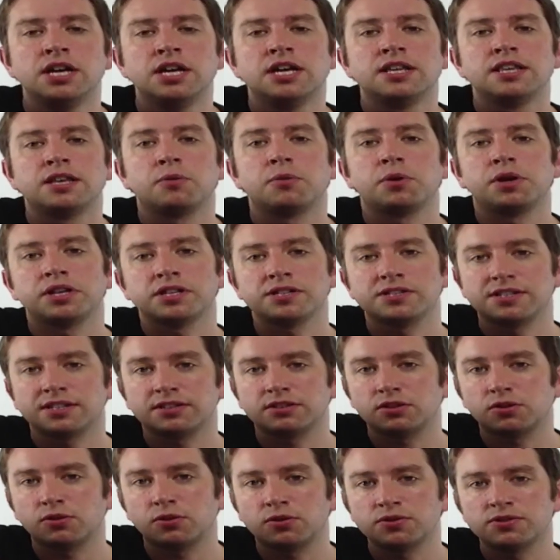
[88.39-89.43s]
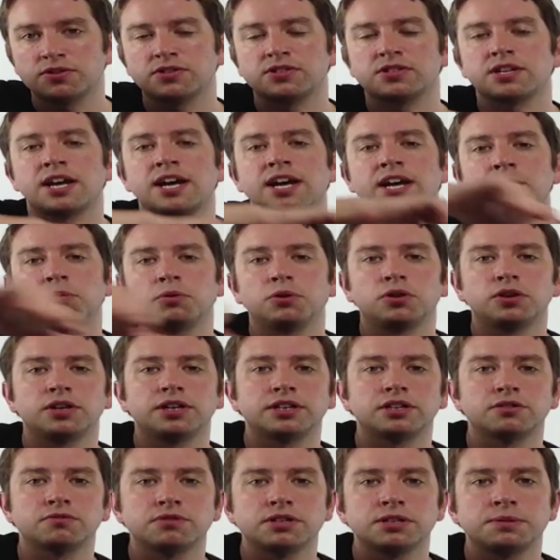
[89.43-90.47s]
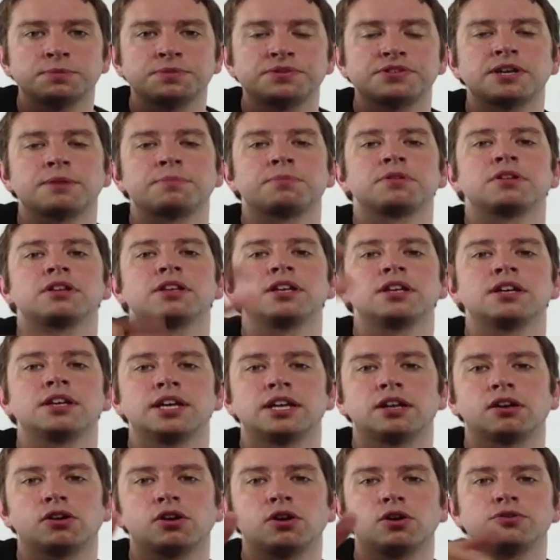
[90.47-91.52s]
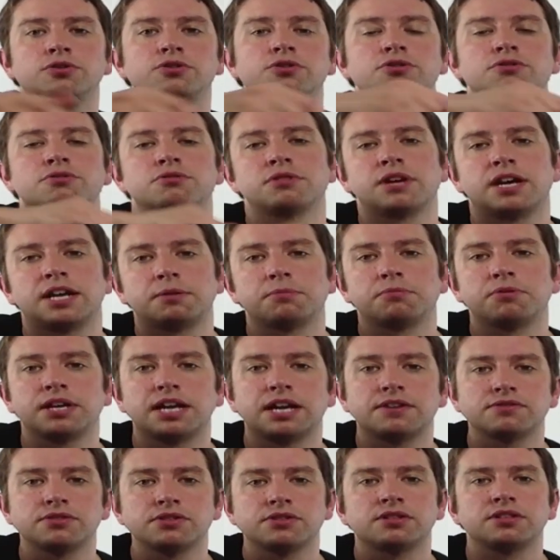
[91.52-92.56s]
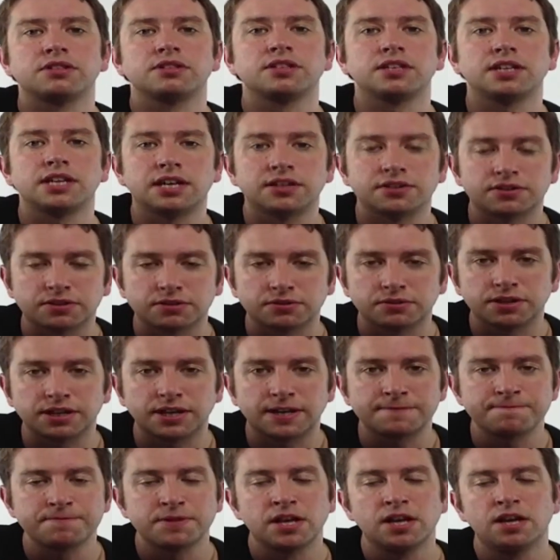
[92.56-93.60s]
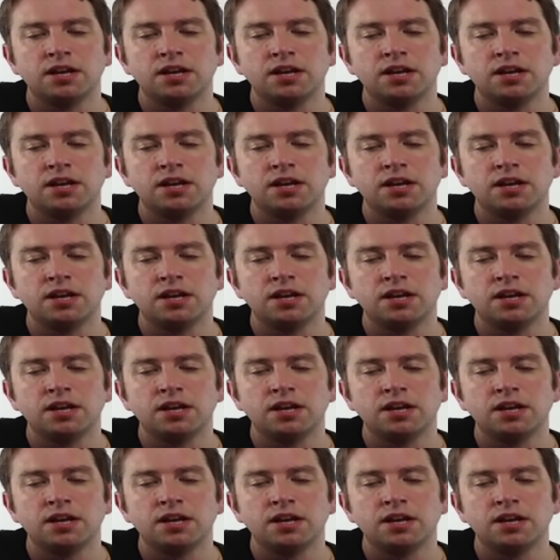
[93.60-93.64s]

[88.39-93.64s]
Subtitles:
Then we're going to set the chords aside, we'll look at the rhythm separately, and I'll coach you through how to bring everything together, okay?